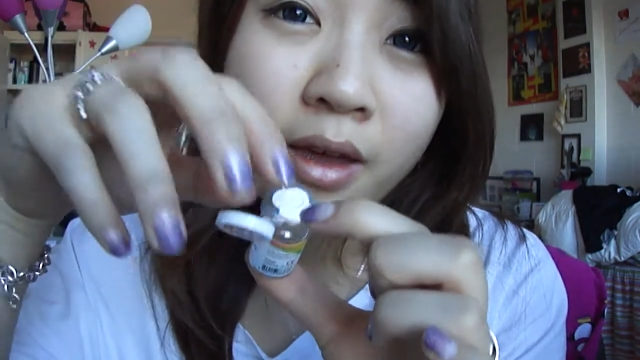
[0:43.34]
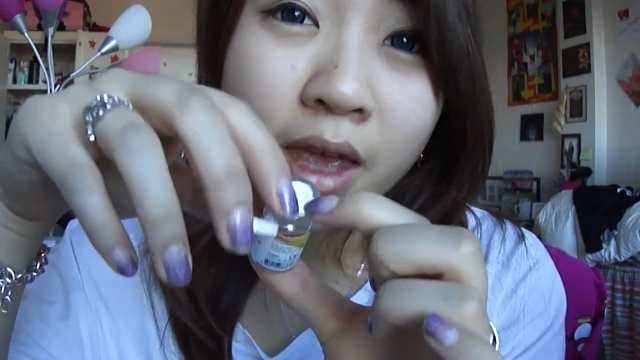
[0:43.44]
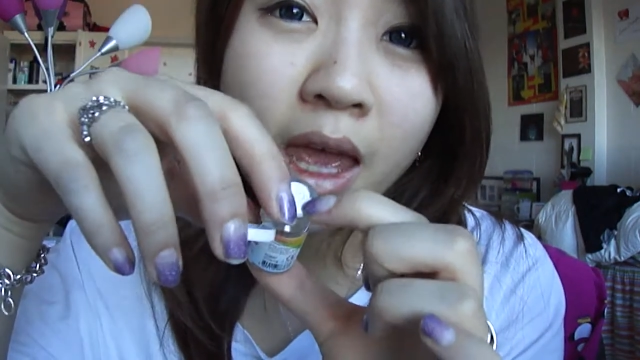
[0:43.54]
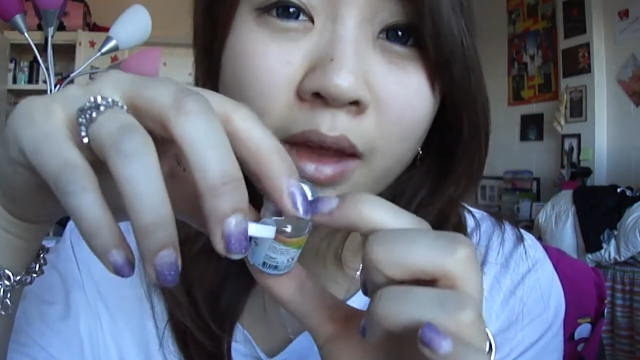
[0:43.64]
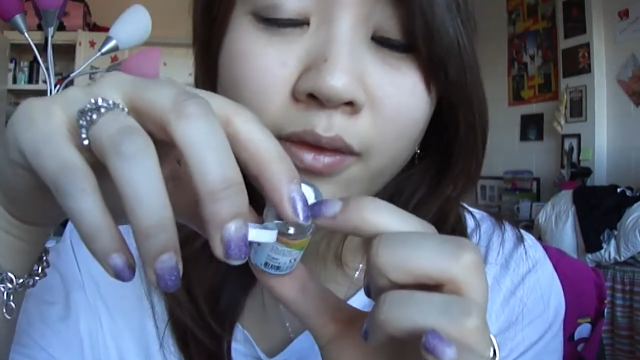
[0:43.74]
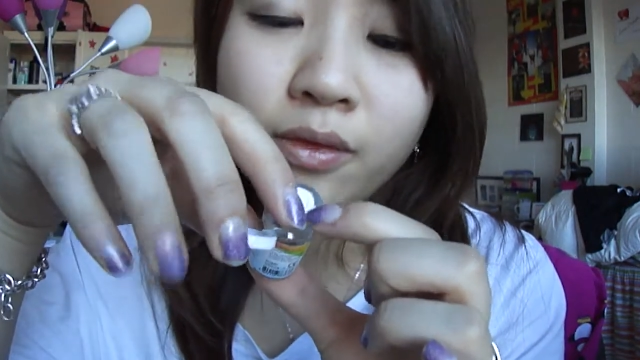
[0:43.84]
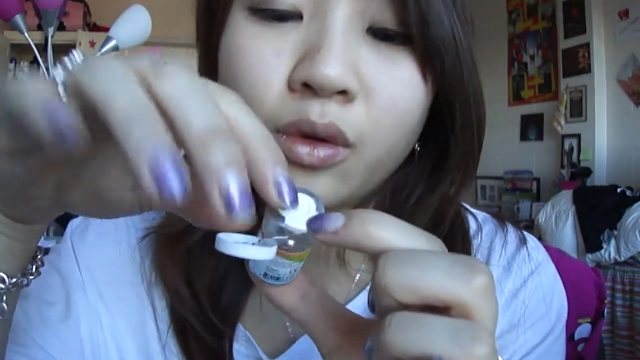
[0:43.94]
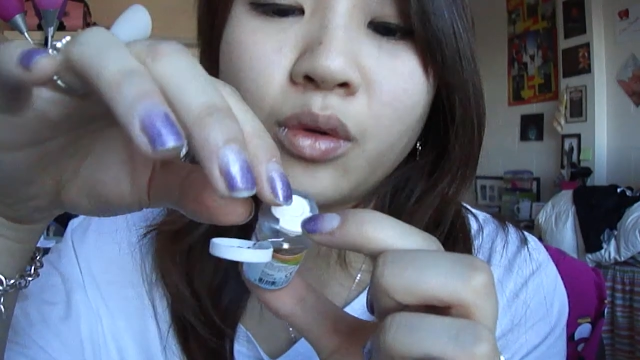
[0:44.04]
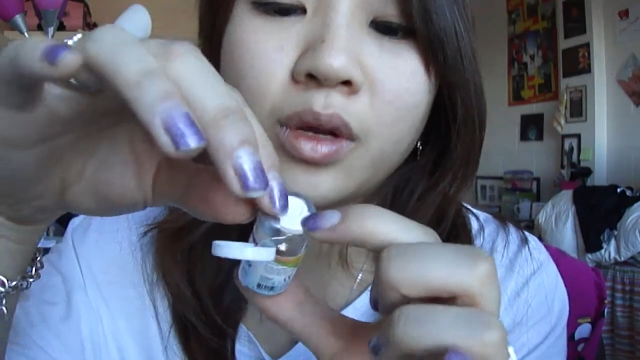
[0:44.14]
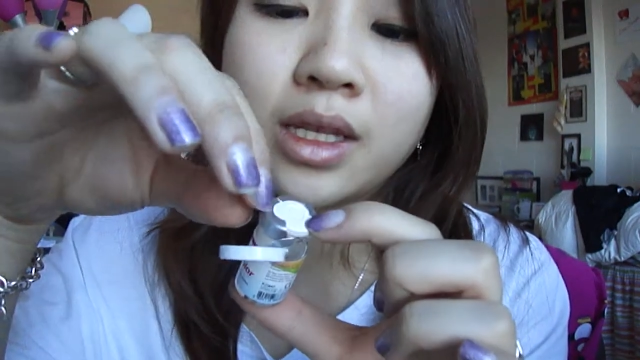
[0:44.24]

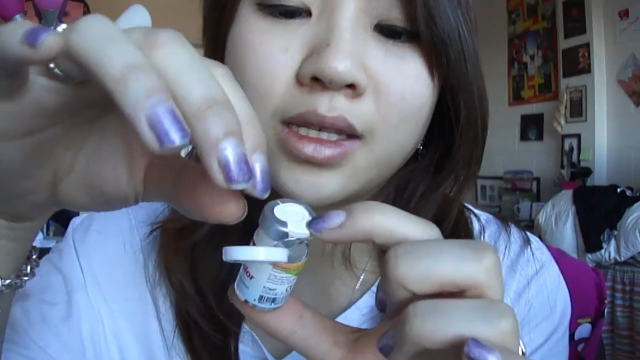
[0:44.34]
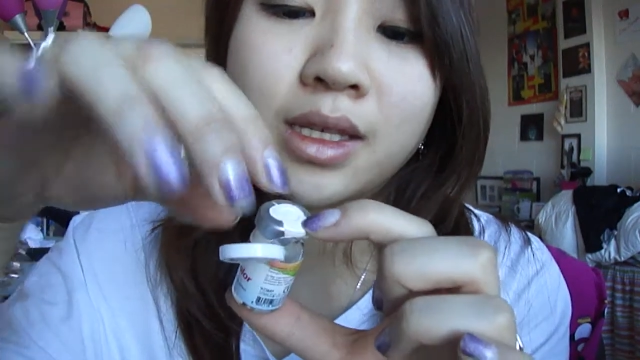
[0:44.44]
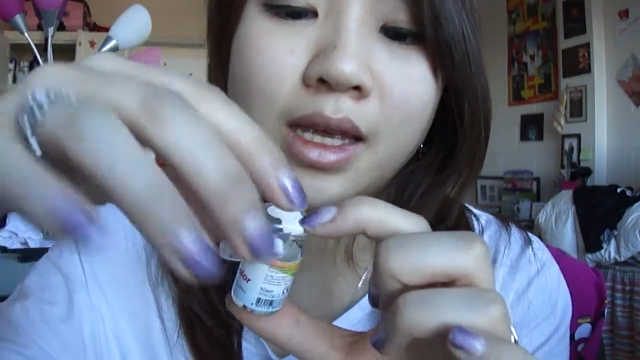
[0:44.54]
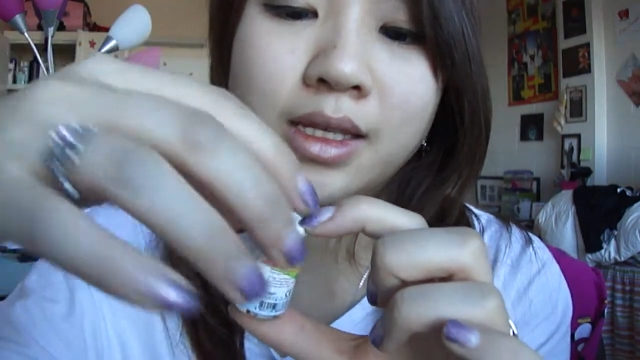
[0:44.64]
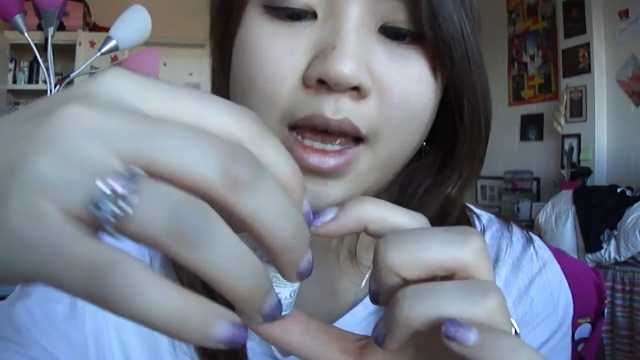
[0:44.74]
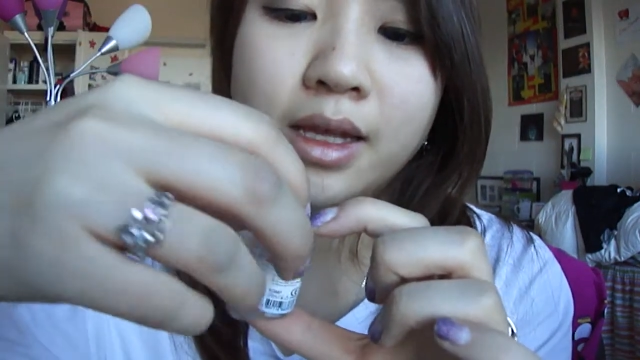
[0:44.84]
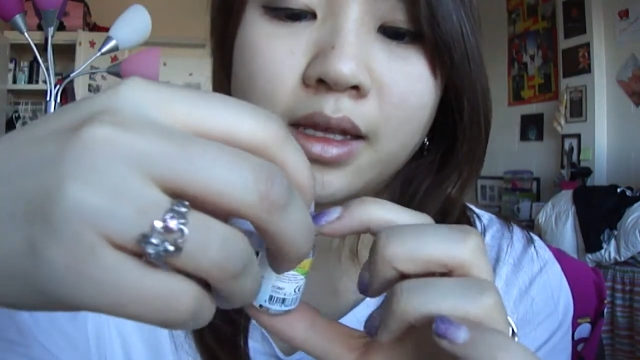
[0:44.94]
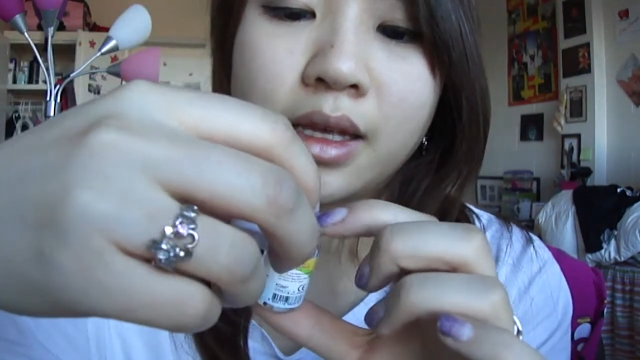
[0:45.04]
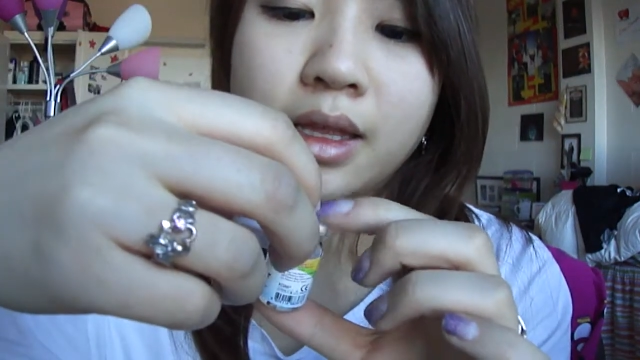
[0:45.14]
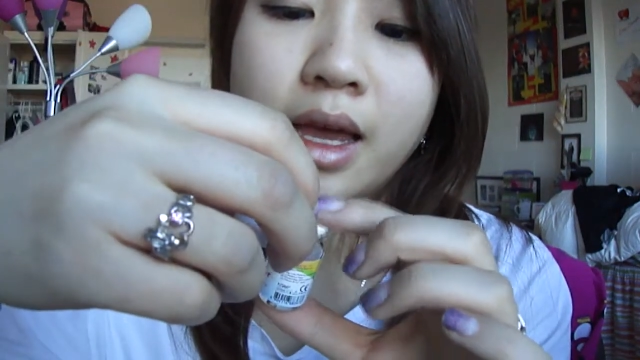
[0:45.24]
food, it's exactly
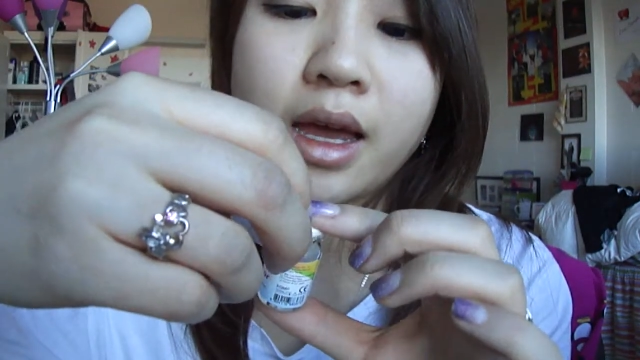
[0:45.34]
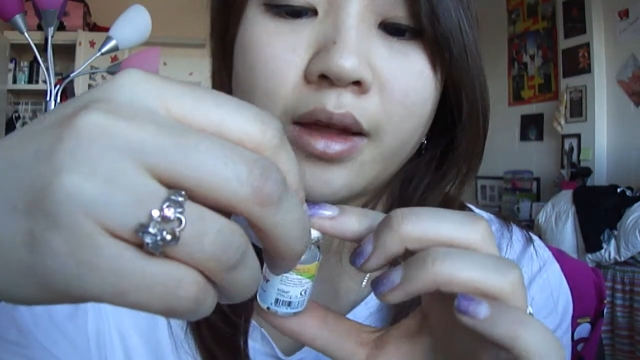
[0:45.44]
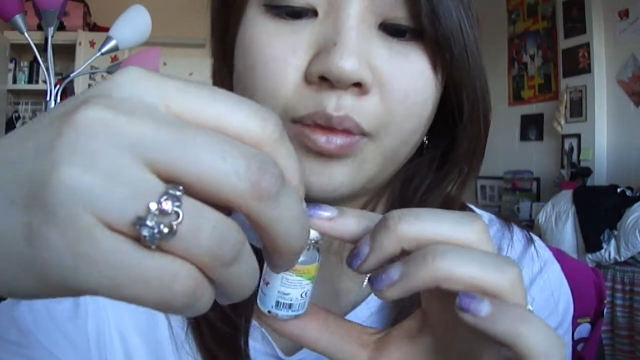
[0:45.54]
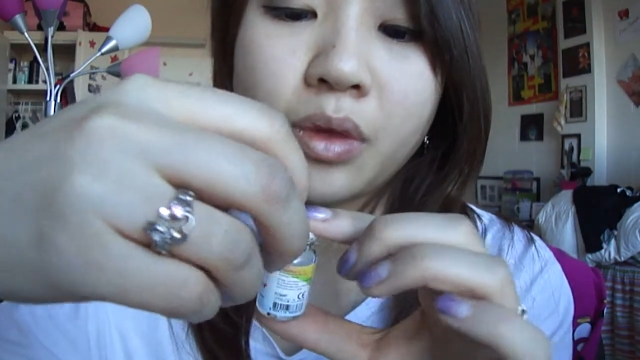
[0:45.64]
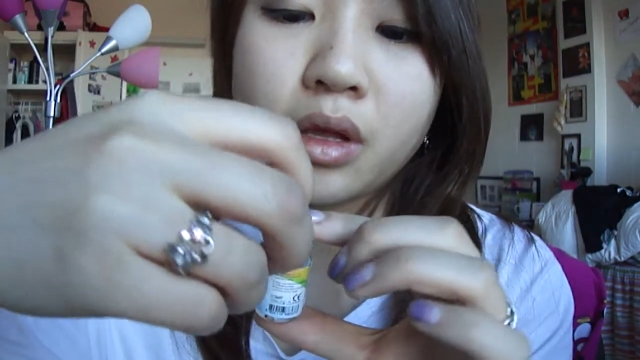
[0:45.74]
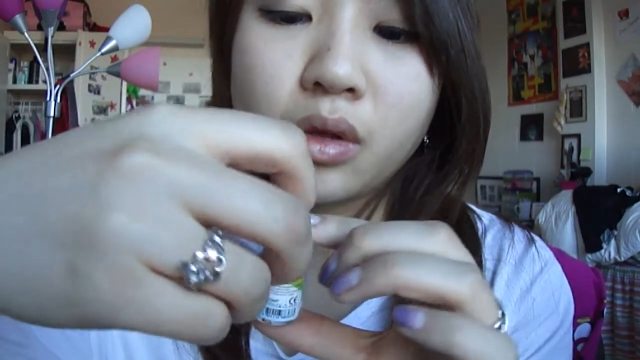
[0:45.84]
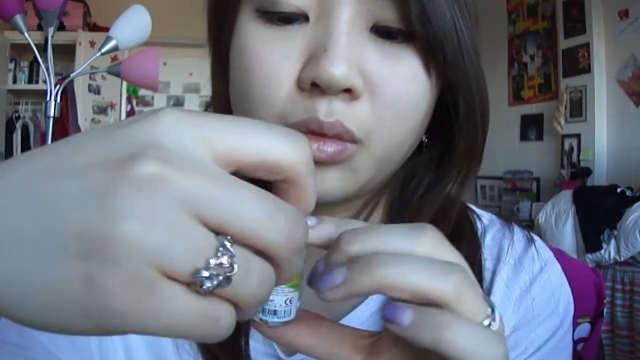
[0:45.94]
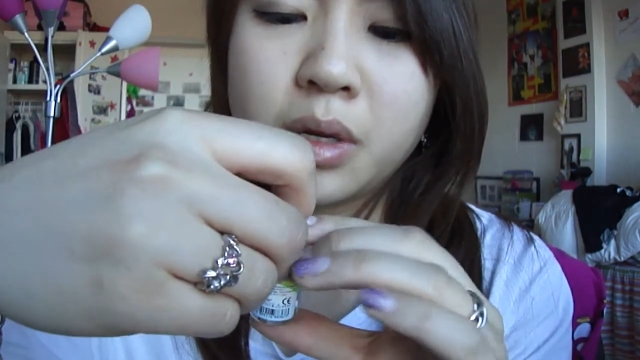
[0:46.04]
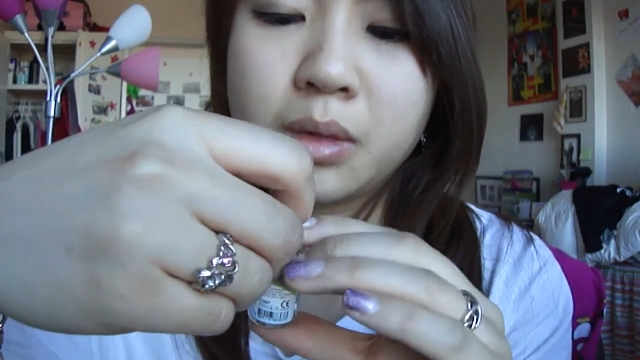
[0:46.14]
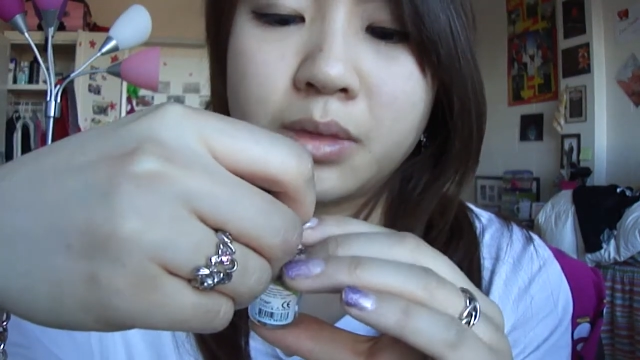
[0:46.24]
like that,
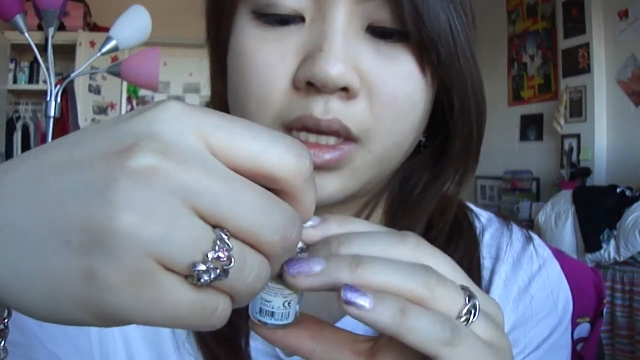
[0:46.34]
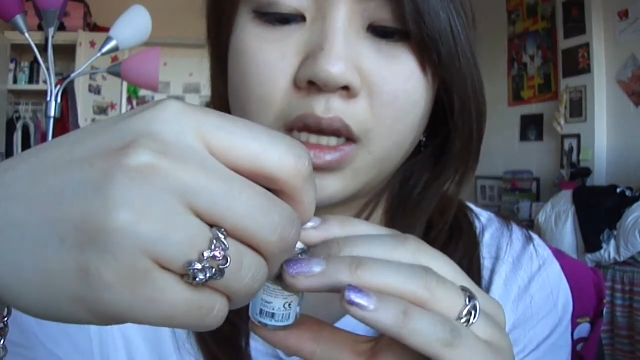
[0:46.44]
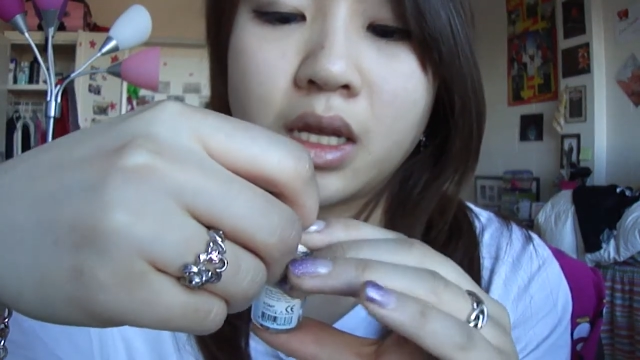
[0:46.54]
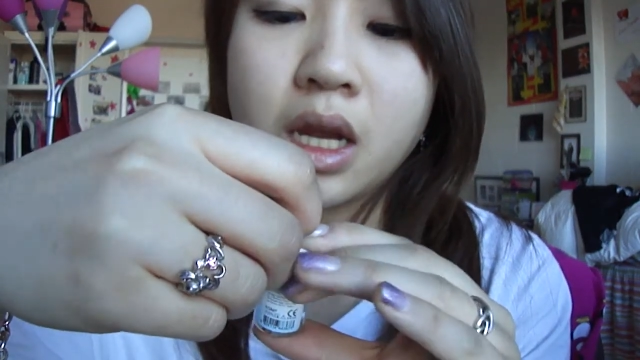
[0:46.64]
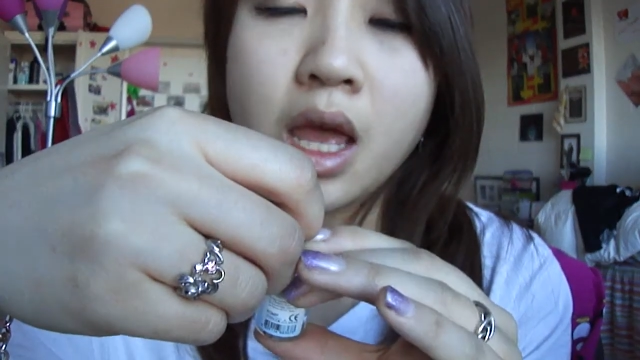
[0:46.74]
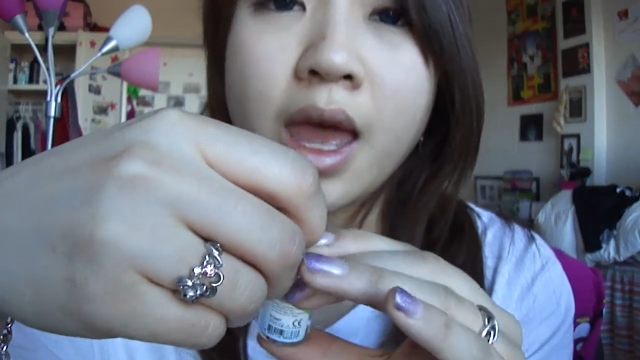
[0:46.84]
aluminum tin,